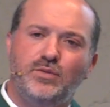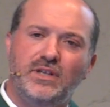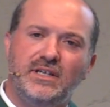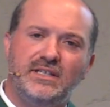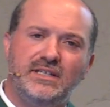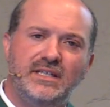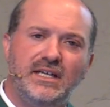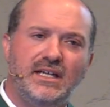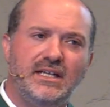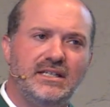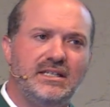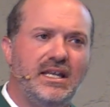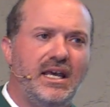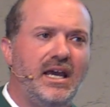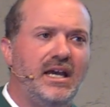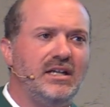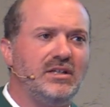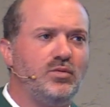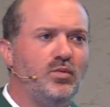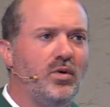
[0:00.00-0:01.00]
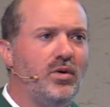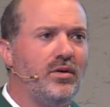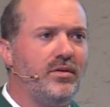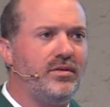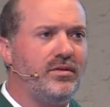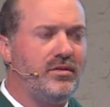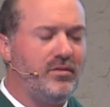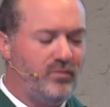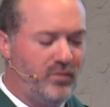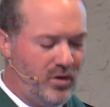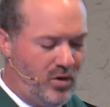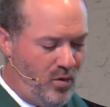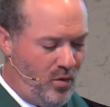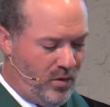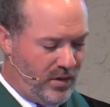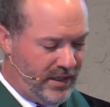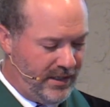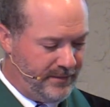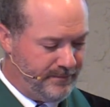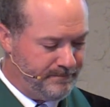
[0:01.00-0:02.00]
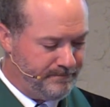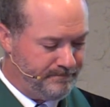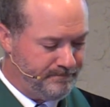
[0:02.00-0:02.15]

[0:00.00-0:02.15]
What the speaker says: were the 6 things worth recording.